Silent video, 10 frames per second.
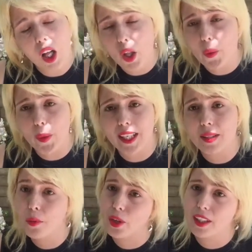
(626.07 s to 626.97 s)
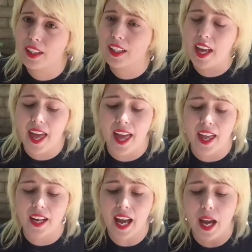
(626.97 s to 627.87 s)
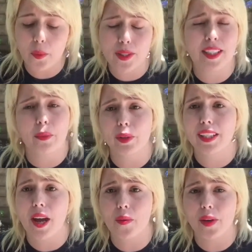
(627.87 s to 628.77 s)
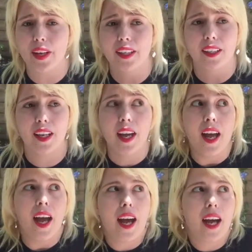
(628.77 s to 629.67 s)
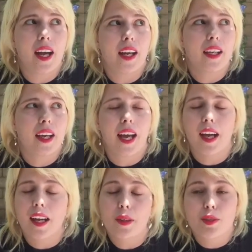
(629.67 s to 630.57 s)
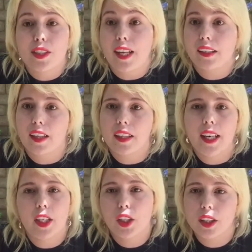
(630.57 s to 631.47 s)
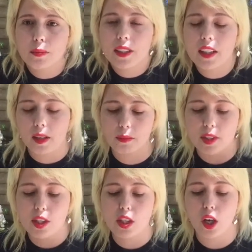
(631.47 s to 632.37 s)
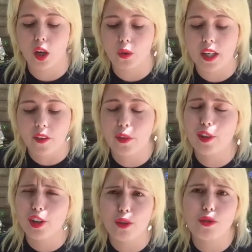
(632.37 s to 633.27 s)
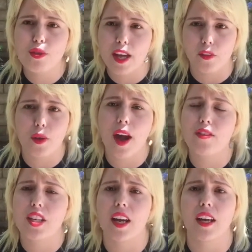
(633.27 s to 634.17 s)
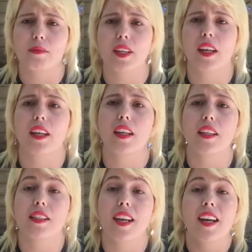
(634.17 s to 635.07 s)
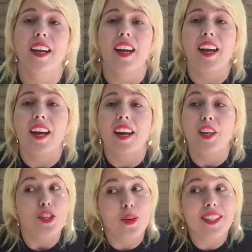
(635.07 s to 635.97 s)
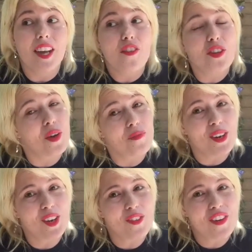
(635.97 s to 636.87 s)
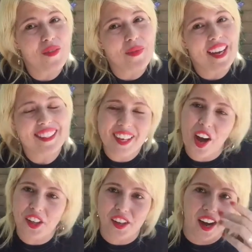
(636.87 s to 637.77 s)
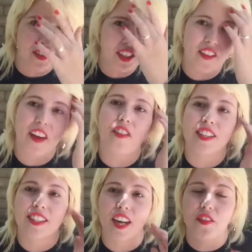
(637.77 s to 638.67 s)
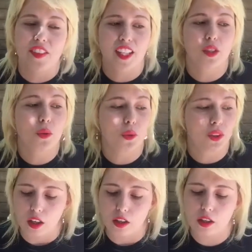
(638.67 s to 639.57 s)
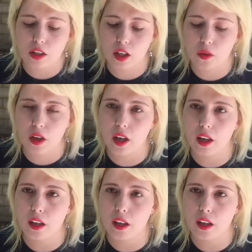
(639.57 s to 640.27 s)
all the way in the morning, and I wasn't able to get one, and I was just out of luck and I couldn't meet them. So definitely go do that if you have time, because you guys definitely want to meet all your favorite bands, get autographs and all that fun stuff, and that's cool. So